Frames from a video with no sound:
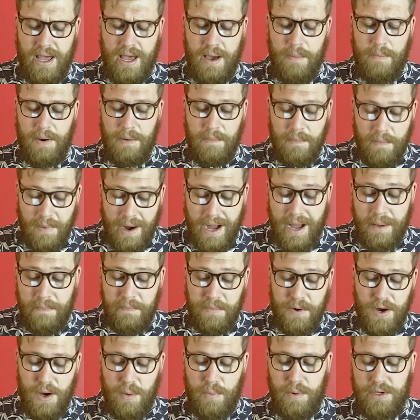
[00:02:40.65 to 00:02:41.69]
but my
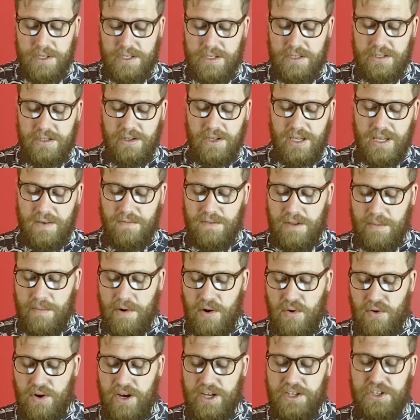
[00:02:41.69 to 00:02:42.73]
purpose is to give them a
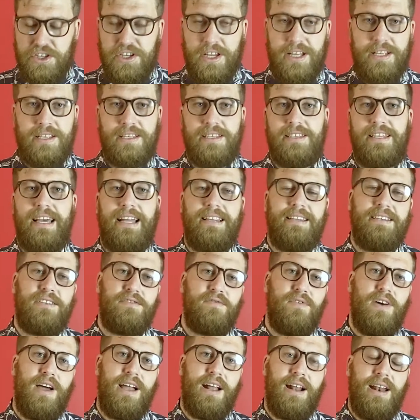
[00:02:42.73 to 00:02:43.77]
rich and
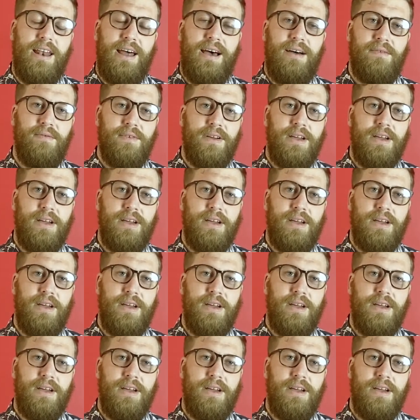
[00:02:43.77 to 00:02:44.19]
satisfying love."